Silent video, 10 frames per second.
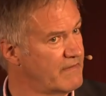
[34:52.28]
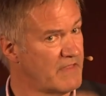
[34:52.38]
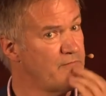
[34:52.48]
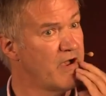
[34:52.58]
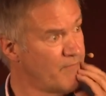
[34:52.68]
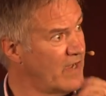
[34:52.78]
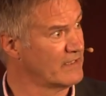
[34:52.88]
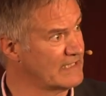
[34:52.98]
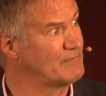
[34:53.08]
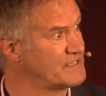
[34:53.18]
They were
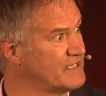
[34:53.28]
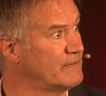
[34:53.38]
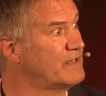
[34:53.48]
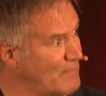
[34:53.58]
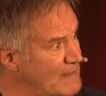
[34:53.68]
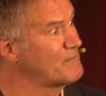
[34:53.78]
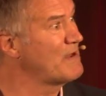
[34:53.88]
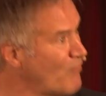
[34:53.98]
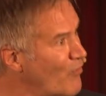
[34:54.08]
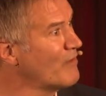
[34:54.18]
mildly perturbed, perhaps a
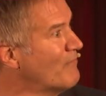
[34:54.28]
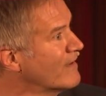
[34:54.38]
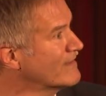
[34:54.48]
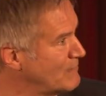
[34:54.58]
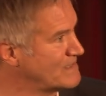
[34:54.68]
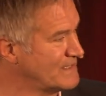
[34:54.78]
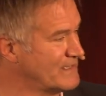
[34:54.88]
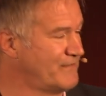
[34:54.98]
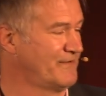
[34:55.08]
bit more than mildly perturbed.